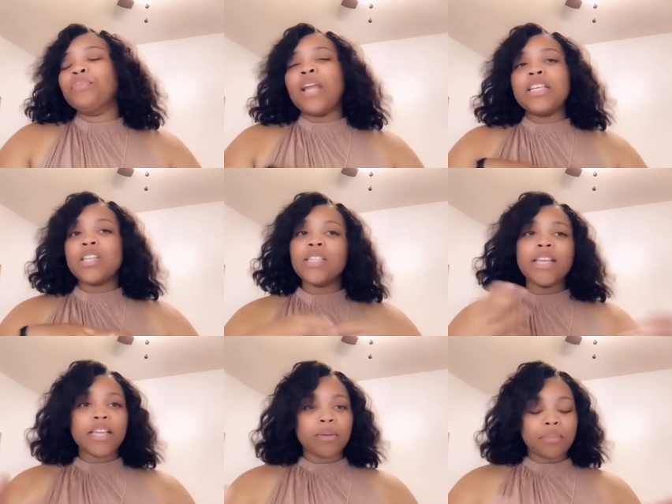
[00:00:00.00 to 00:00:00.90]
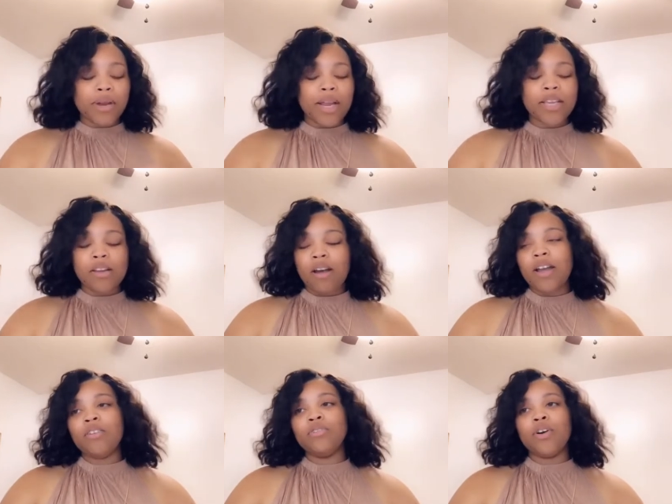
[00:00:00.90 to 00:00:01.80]
I started taking a break, y'all. I
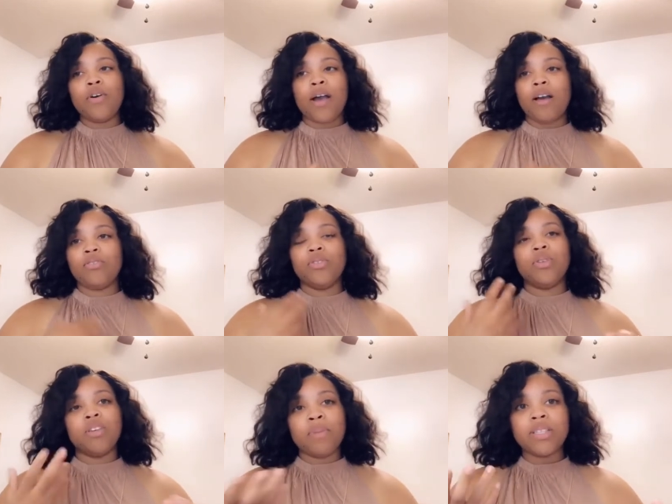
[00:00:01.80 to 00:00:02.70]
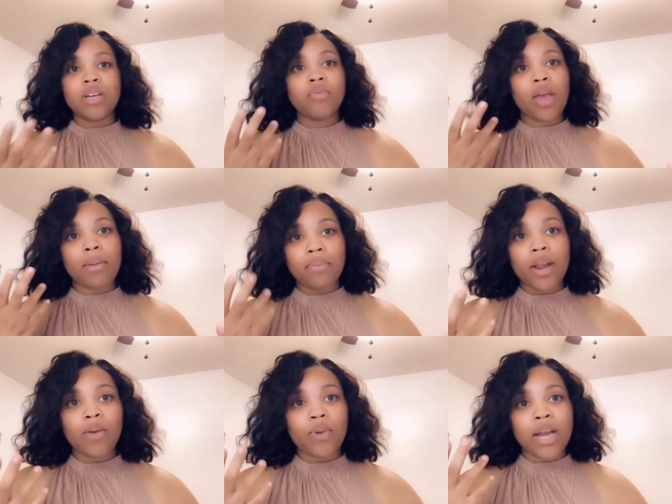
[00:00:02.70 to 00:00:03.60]
don't know how to give myself a
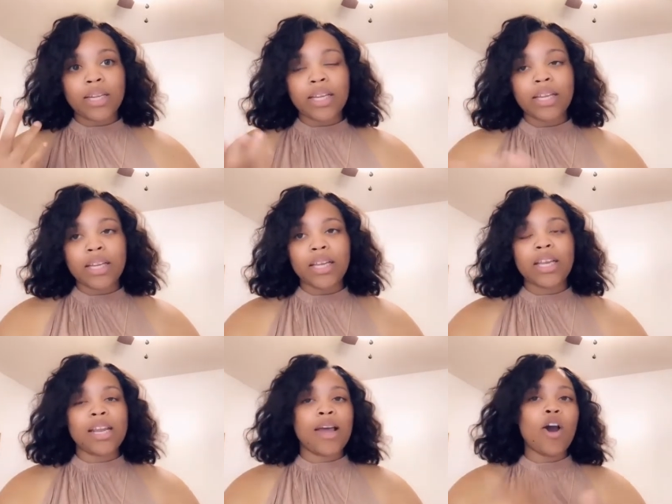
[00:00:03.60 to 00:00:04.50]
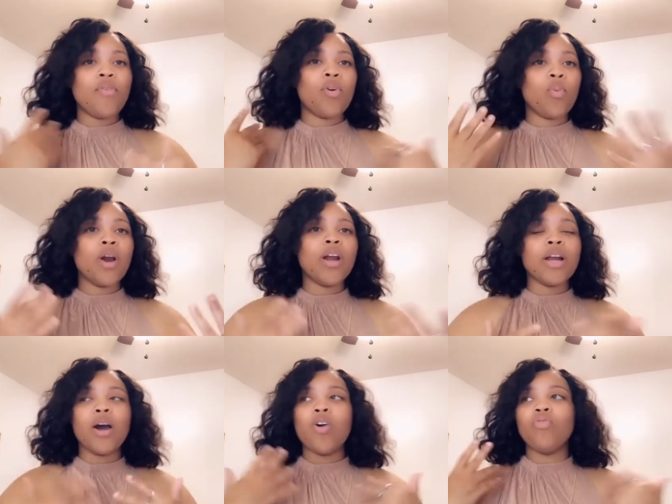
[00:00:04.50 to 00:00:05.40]
break when I need it, and I overwork,
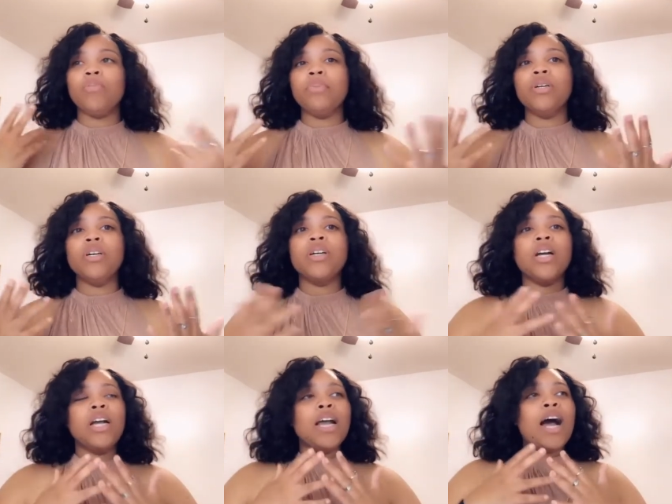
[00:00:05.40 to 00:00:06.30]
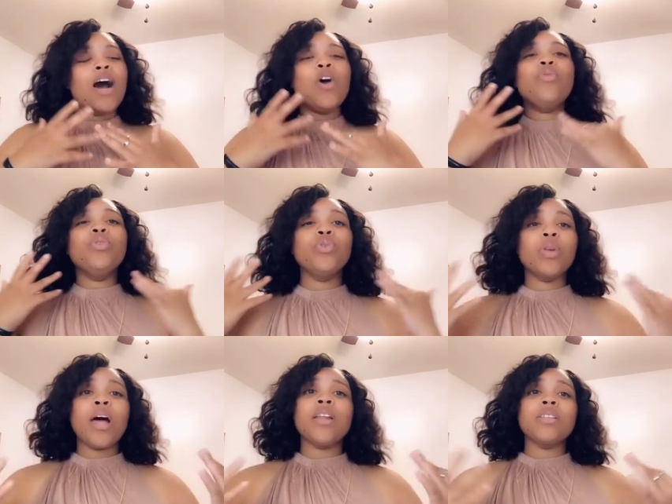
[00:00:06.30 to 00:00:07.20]
I overbook, I overdo a
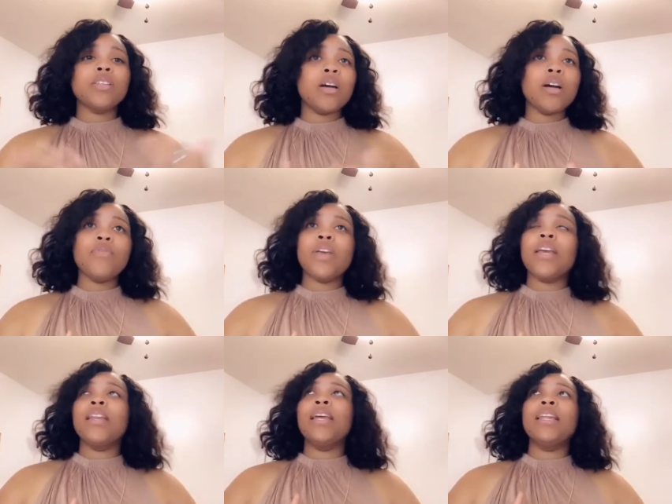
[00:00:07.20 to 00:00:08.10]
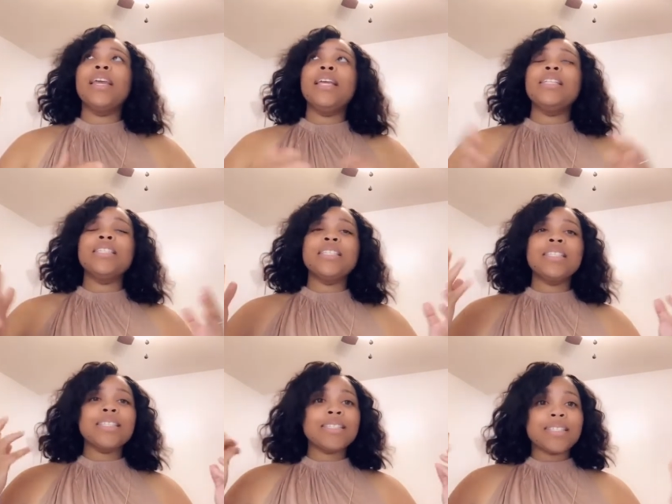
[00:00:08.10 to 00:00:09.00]
lot of stuff, and it needs
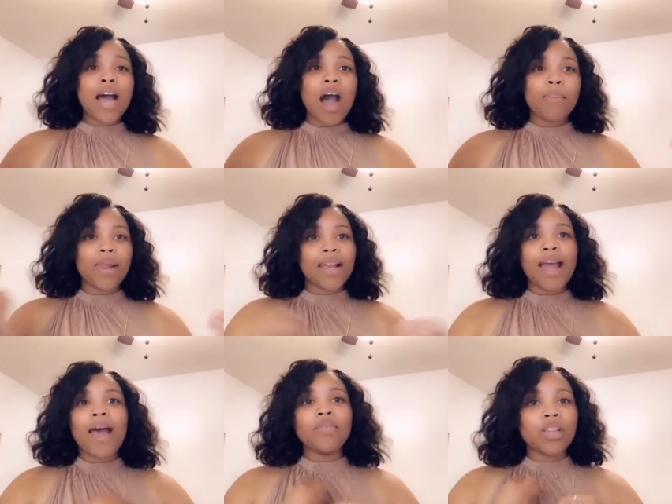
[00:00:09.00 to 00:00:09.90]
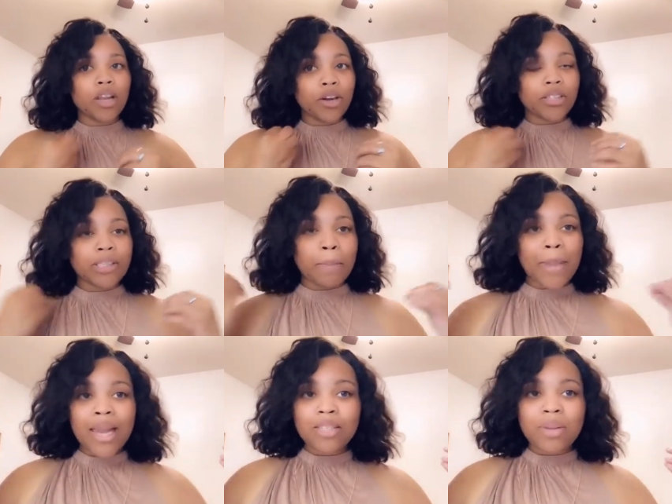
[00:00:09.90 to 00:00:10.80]
to stop. I have to learn to
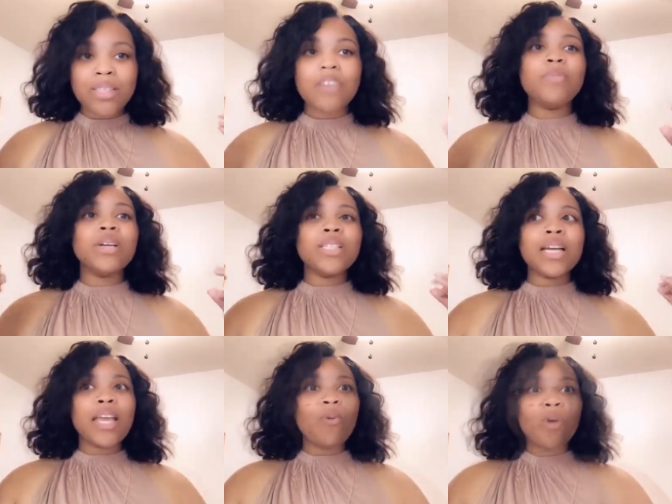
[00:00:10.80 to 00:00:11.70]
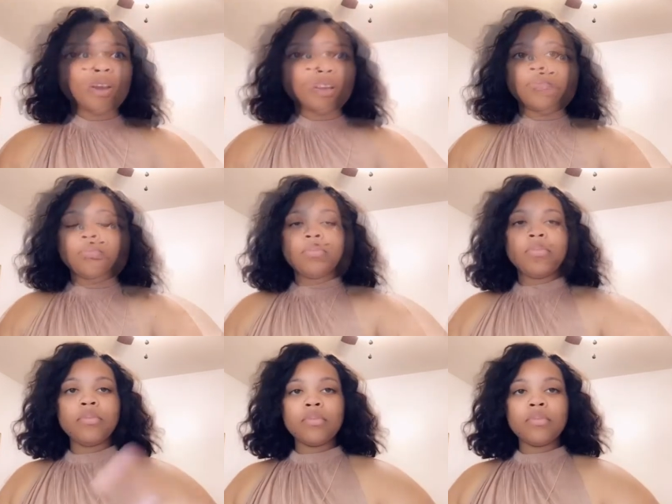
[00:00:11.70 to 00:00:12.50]
balance myself, because I can't work if I'm tired.